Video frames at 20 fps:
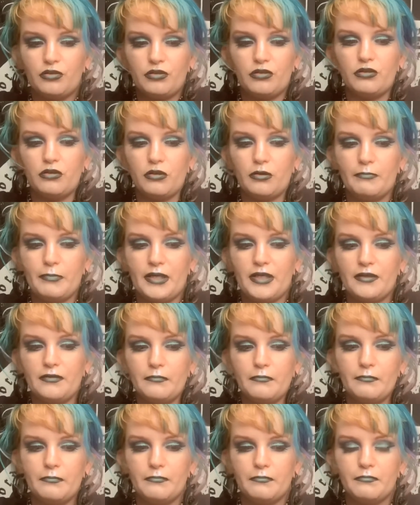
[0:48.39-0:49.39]
her a bit
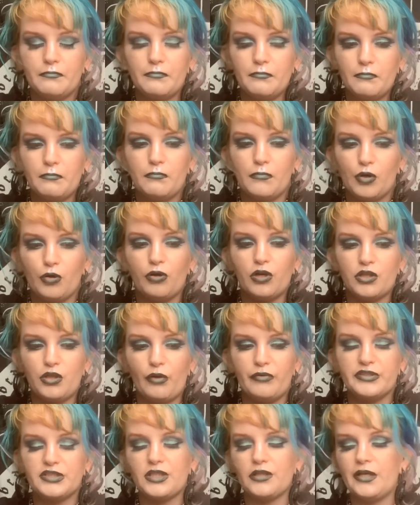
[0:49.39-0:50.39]
more
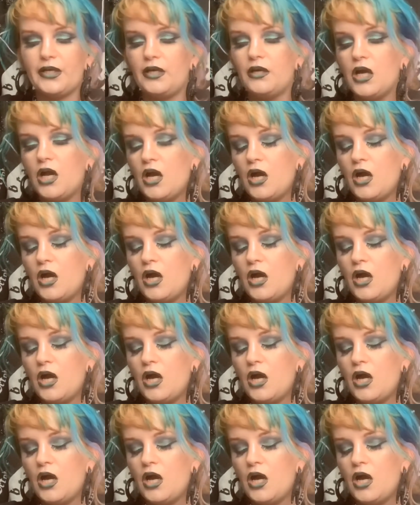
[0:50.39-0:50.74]
closely.